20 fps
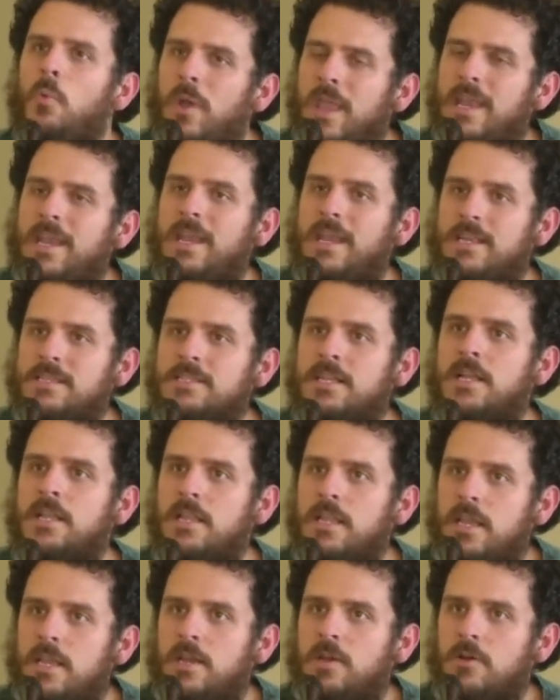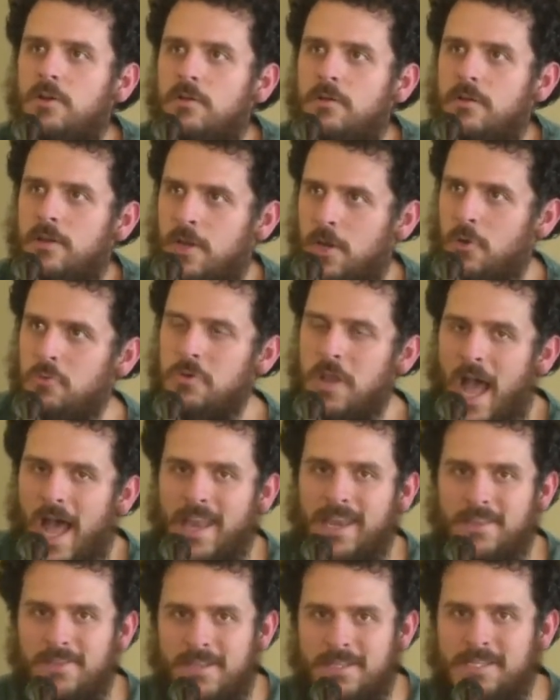when it is clear, you know,
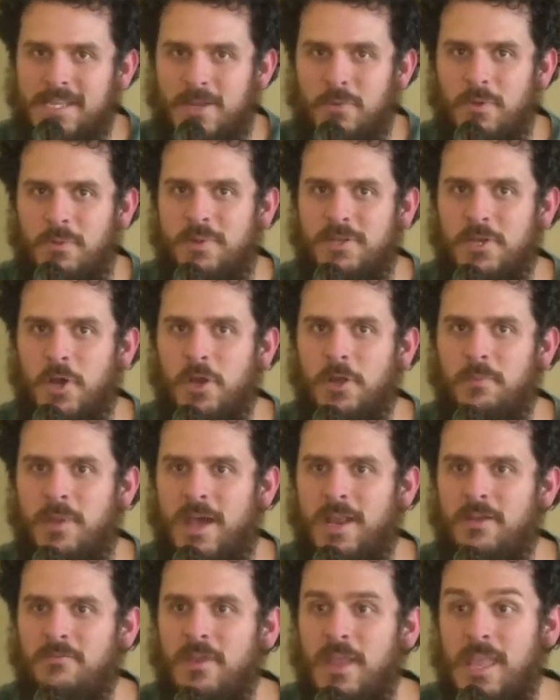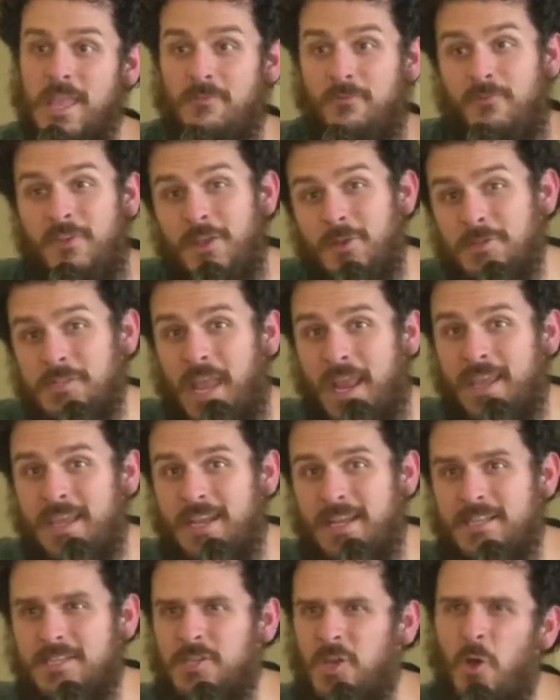not in this thing we've been talking about of it feels like
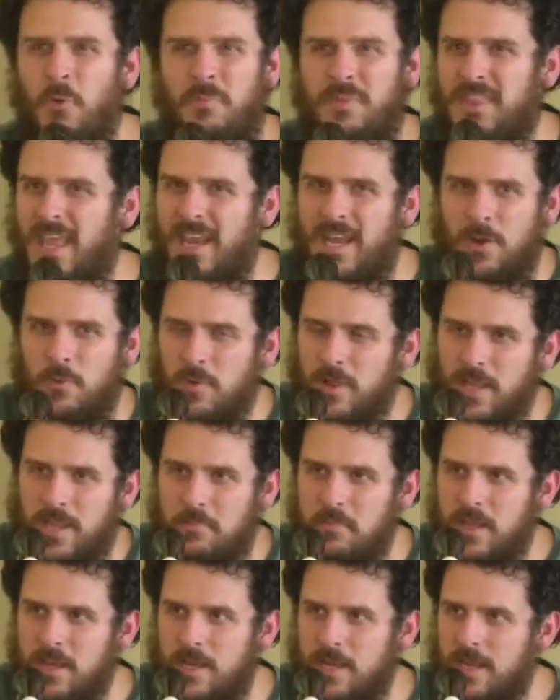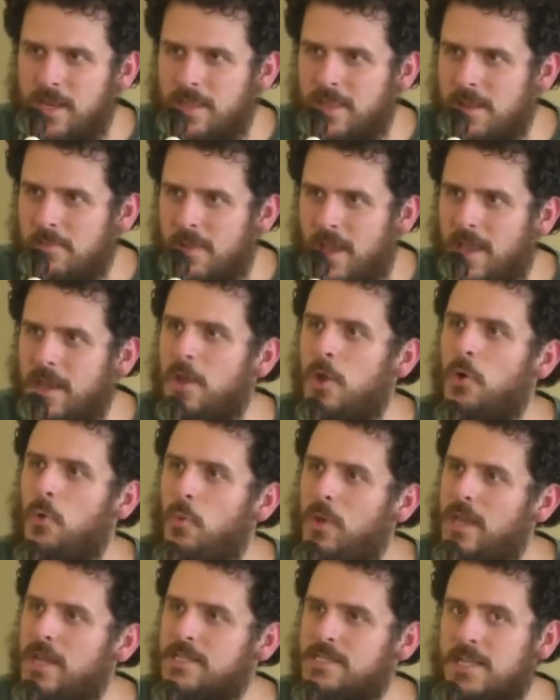an insult, but they didn't really mean anything by it.
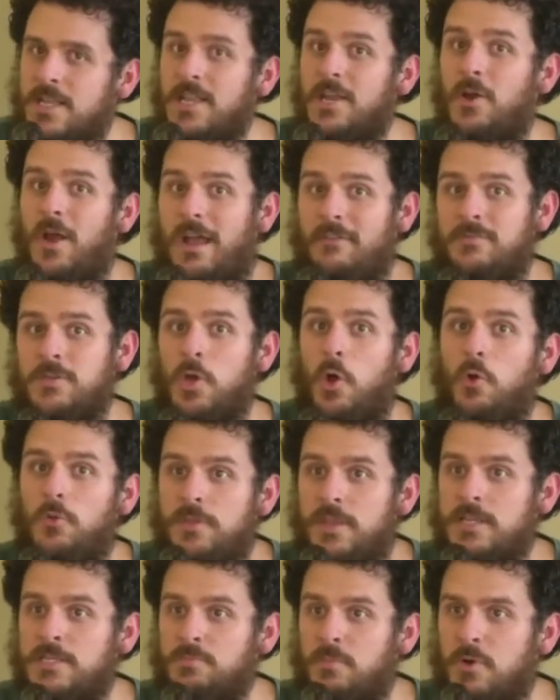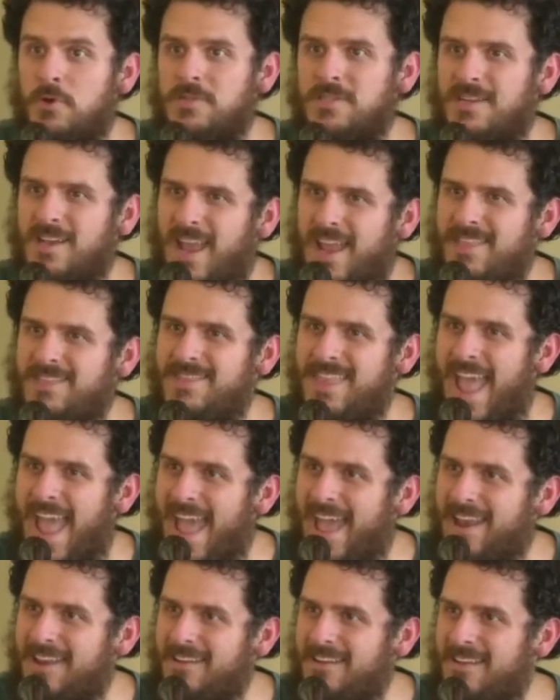When it's clear, I've told this person, hey,
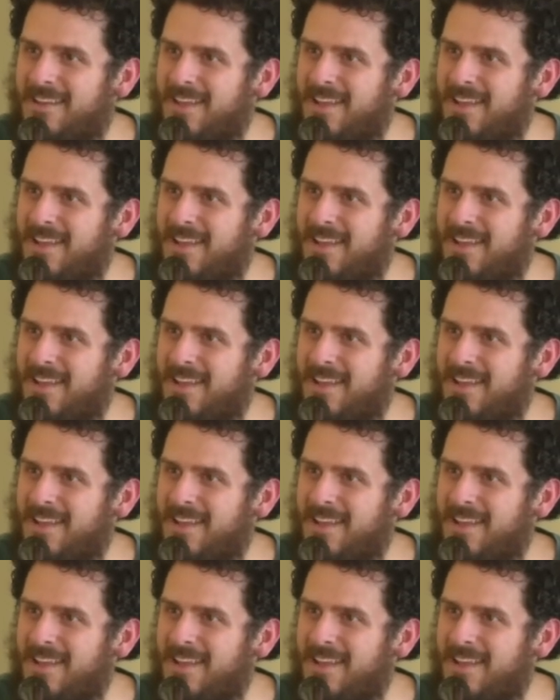that